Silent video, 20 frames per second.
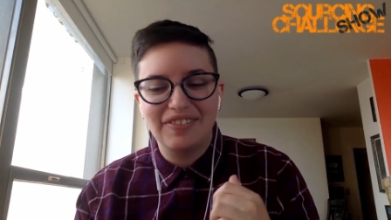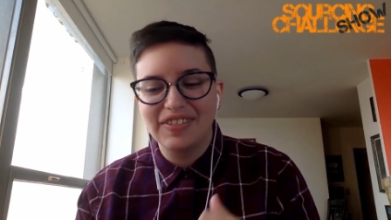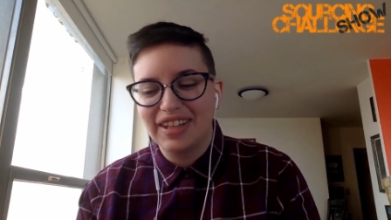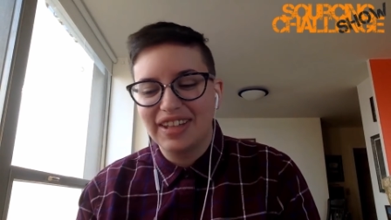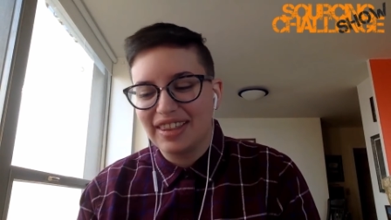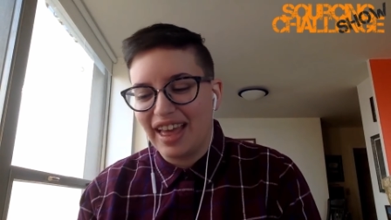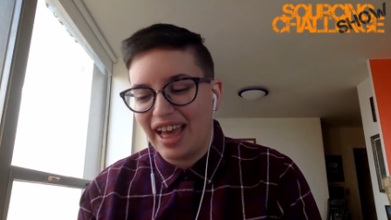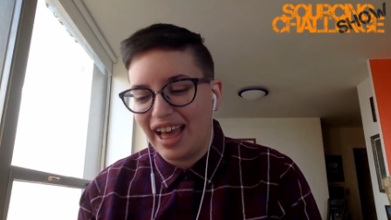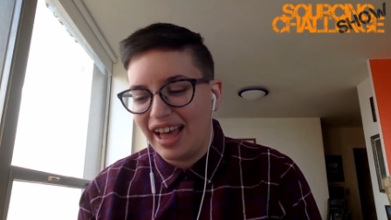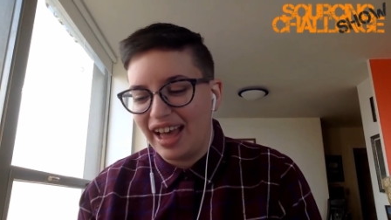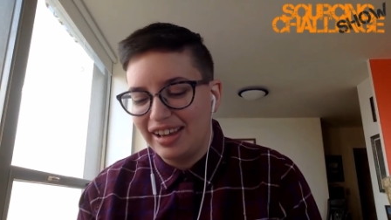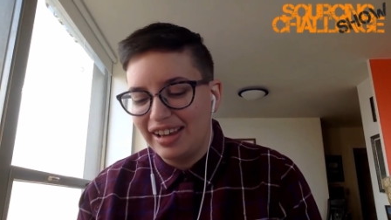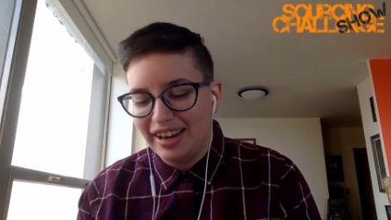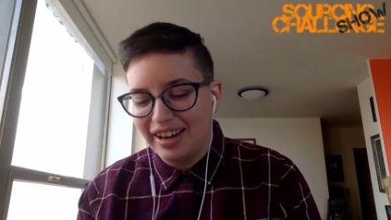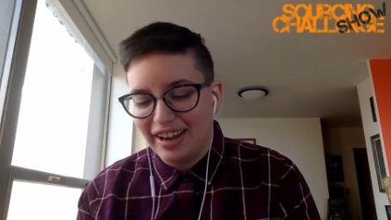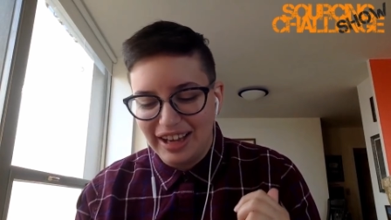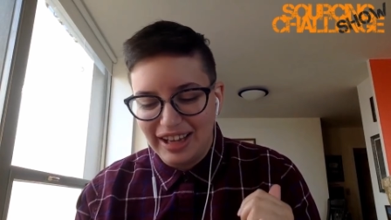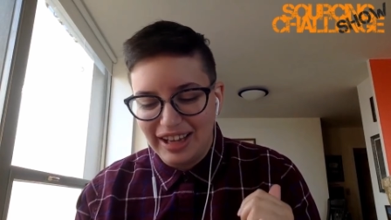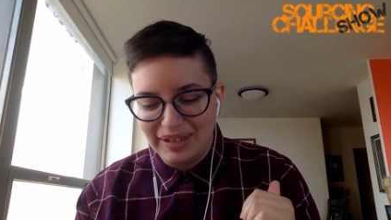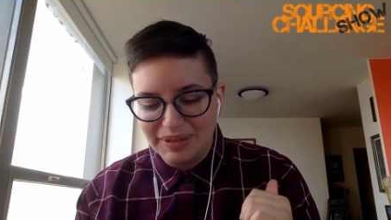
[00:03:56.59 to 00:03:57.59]
So definitely
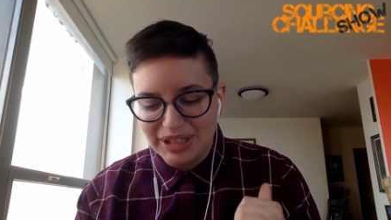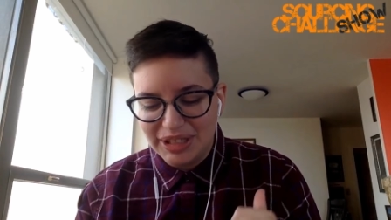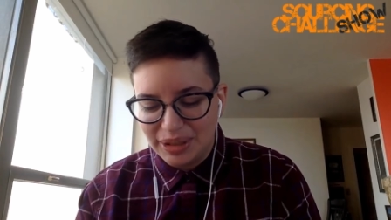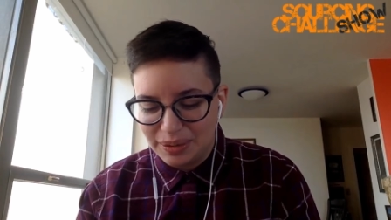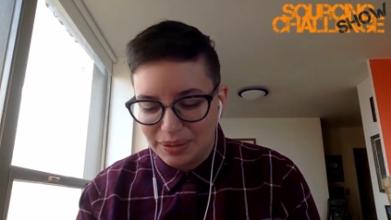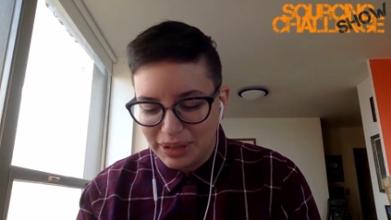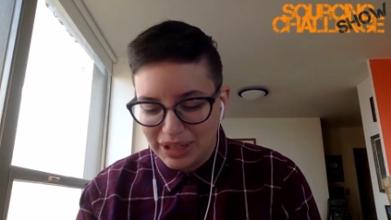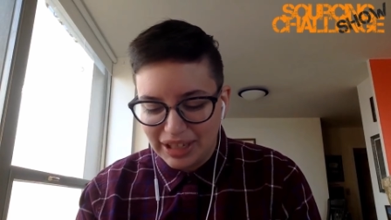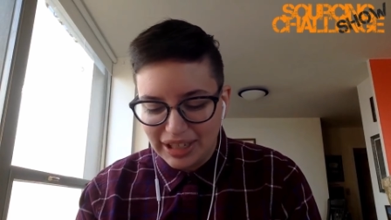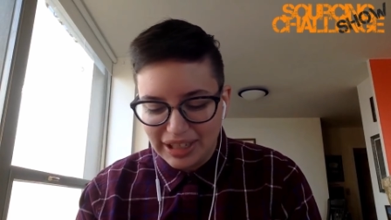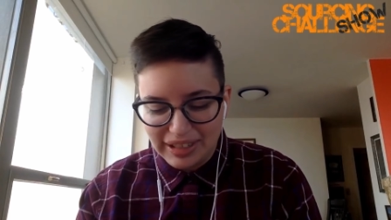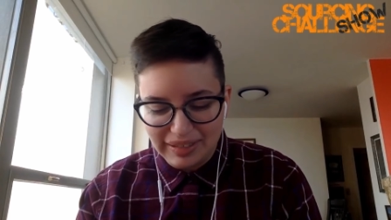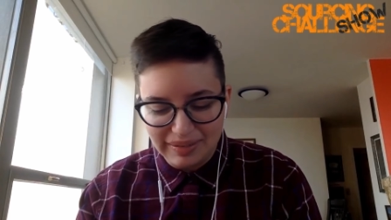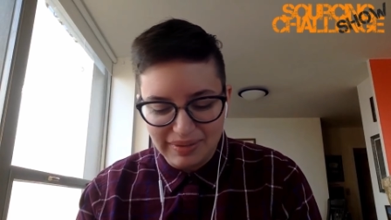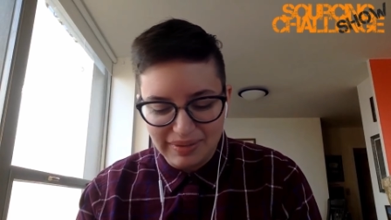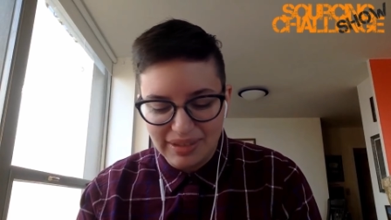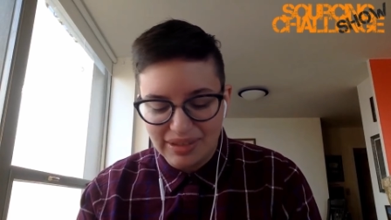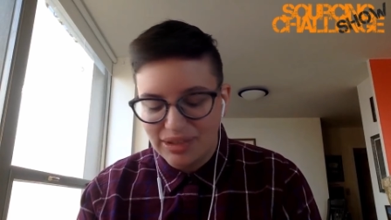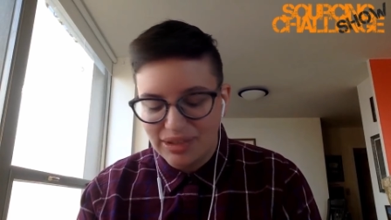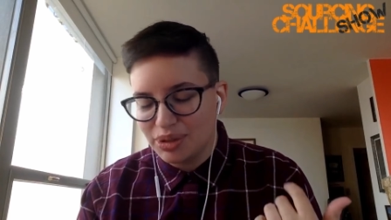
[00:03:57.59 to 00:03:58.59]
that. He showed
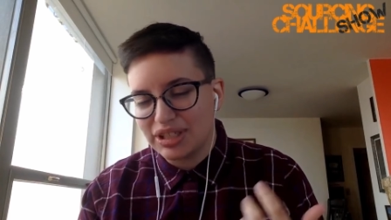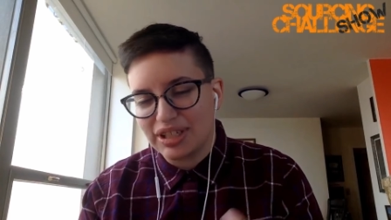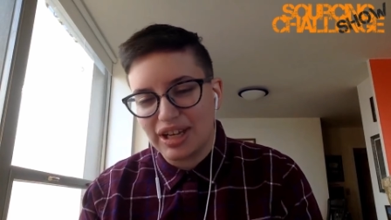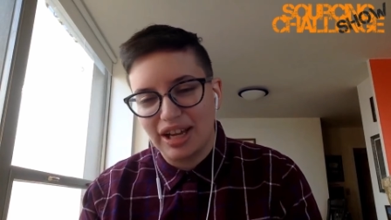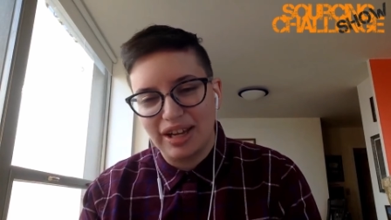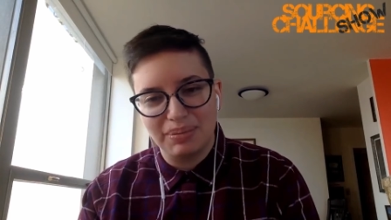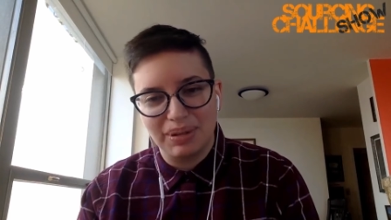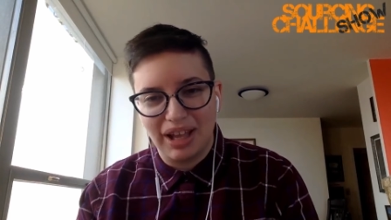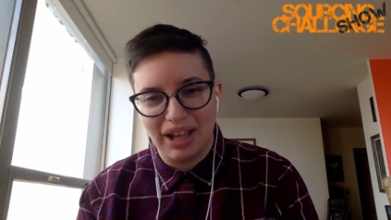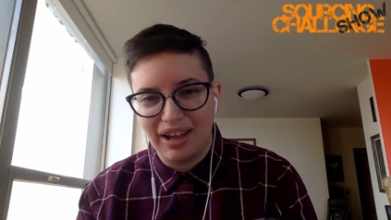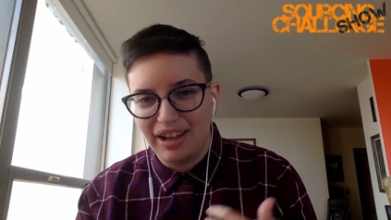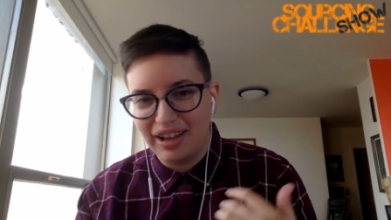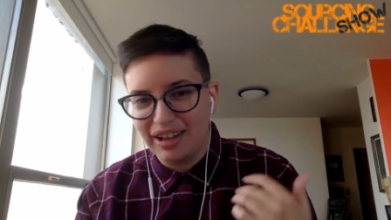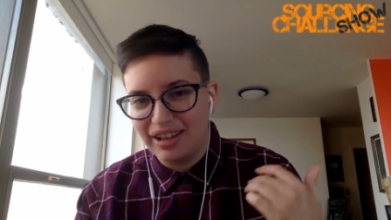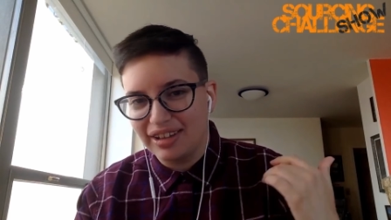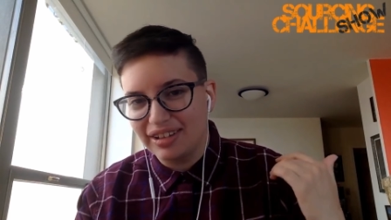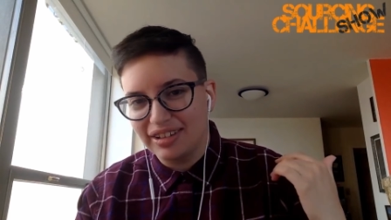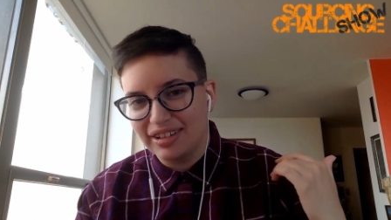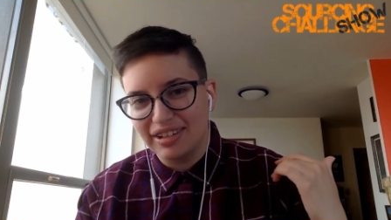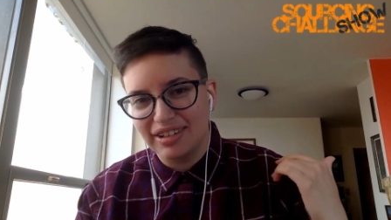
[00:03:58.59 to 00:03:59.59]
me SourceCon
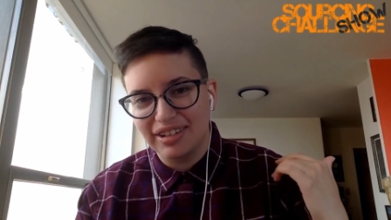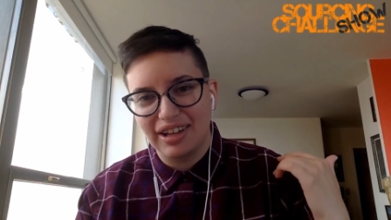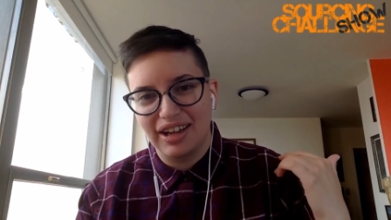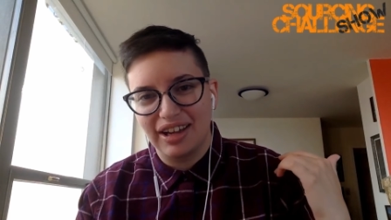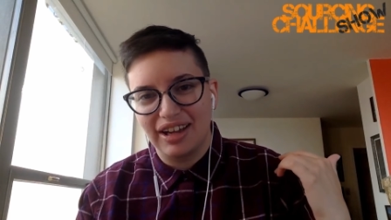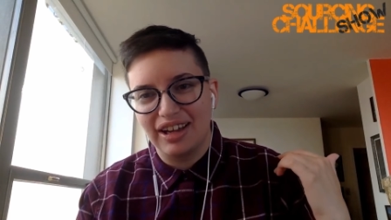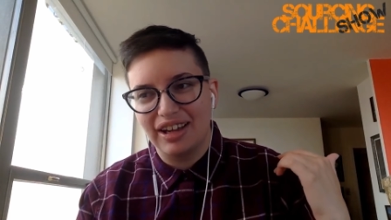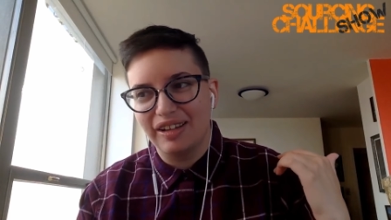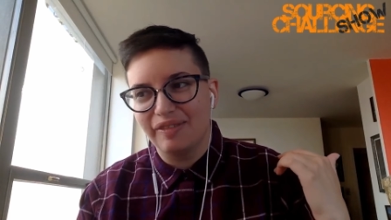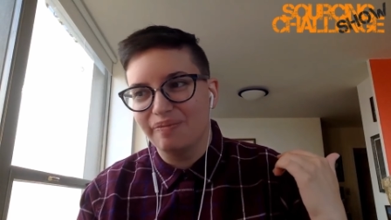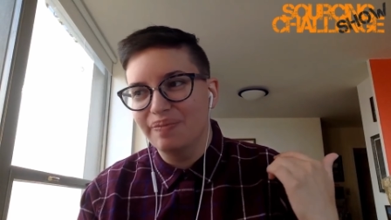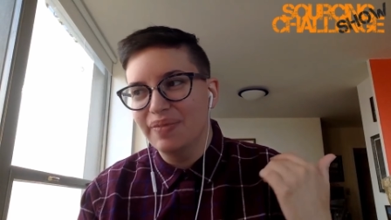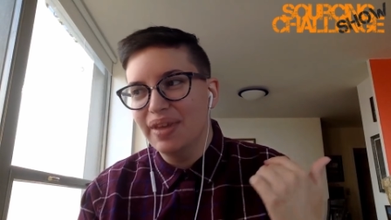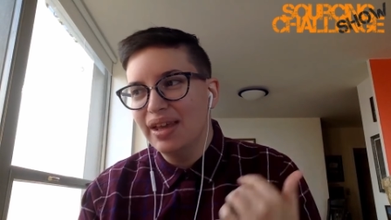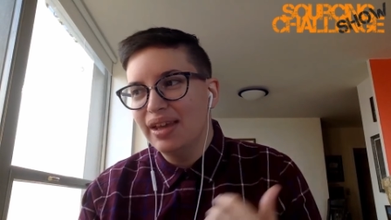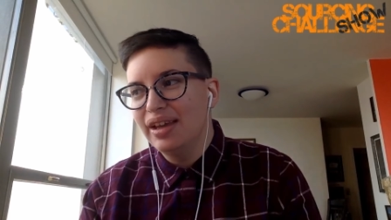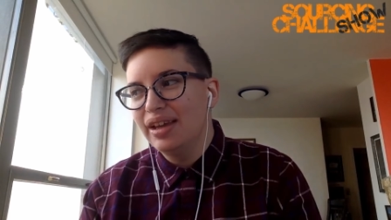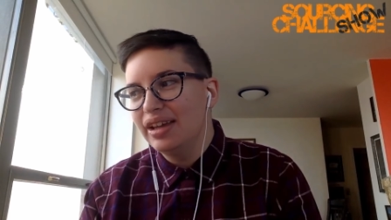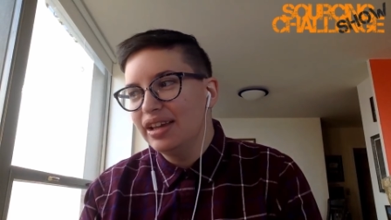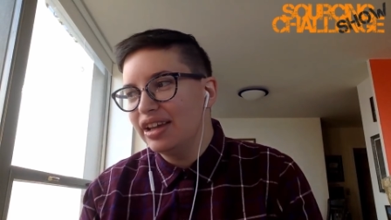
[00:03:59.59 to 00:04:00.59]
laws,
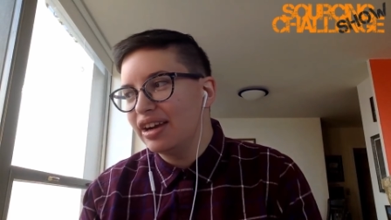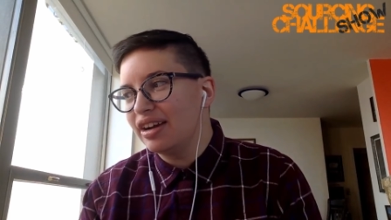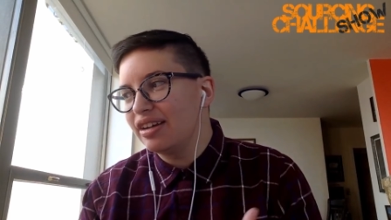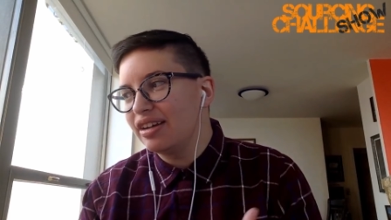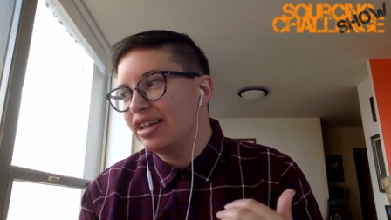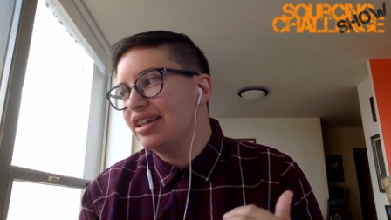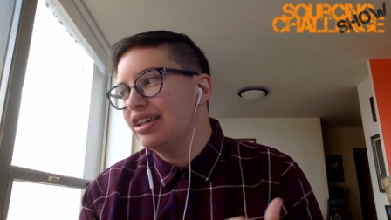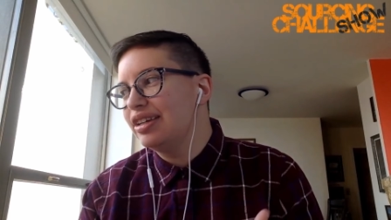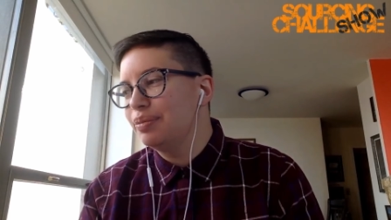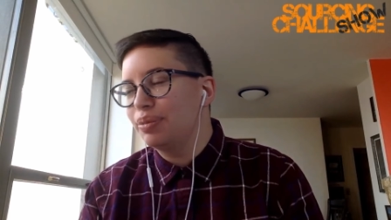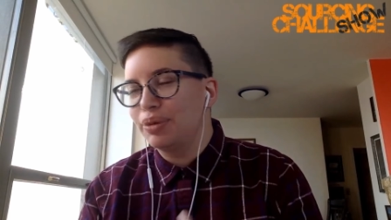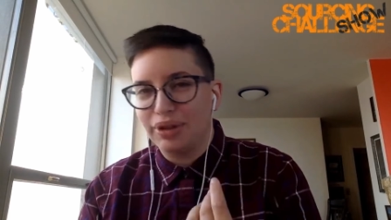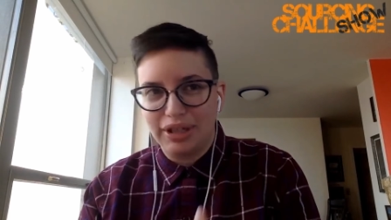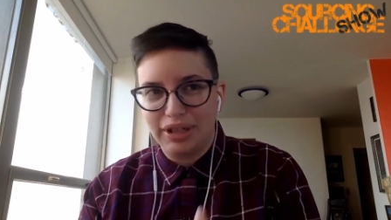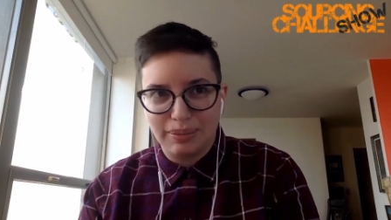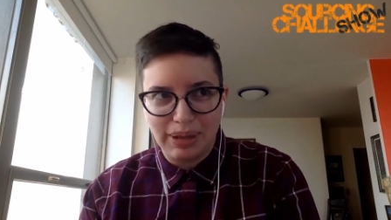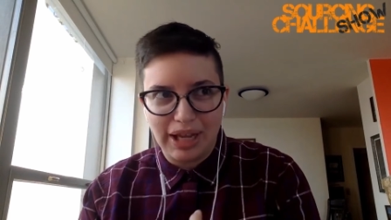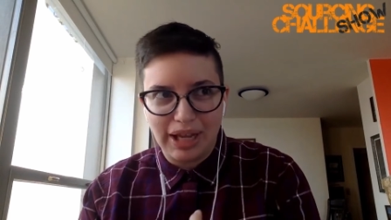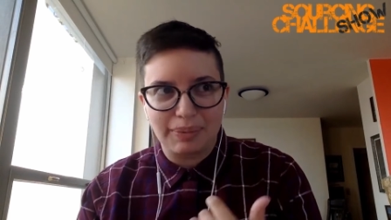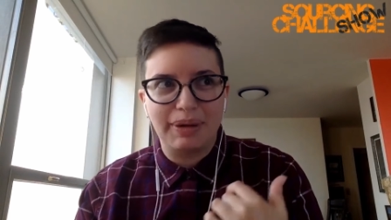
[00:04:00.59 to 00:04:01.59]
ERE,
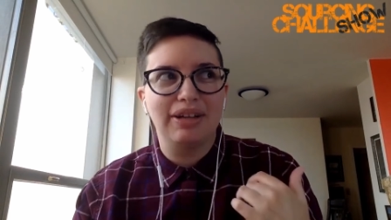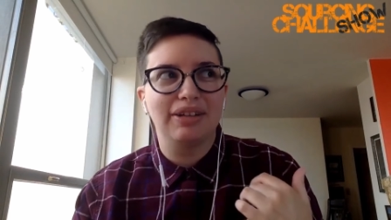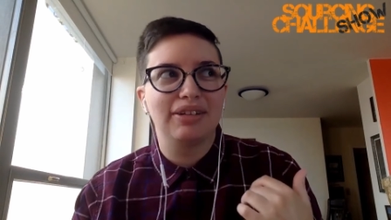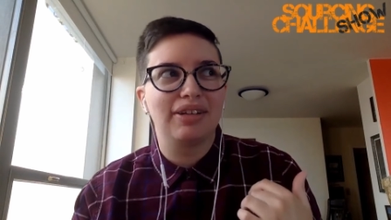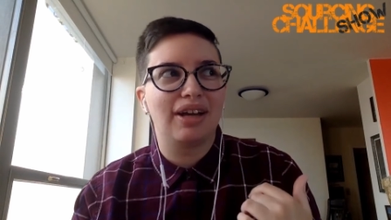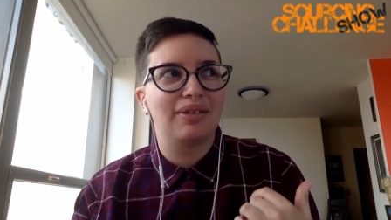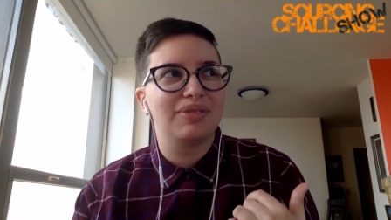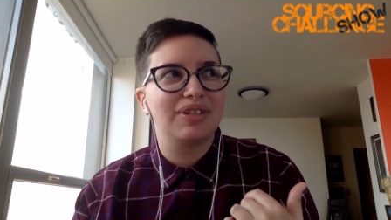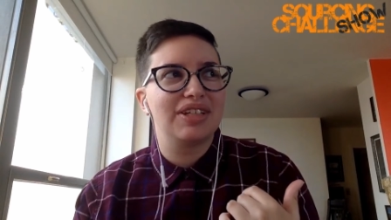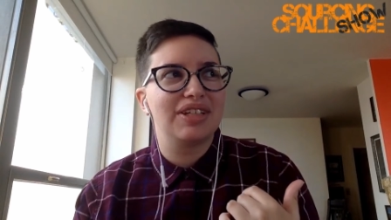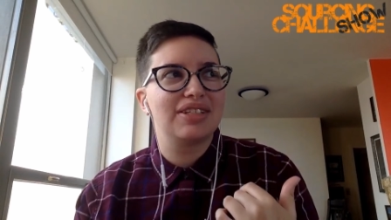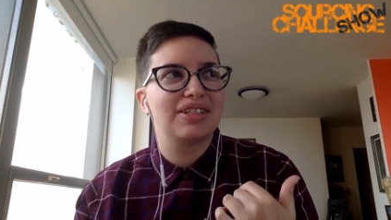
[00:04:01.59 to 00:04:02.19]
Boolean black belt,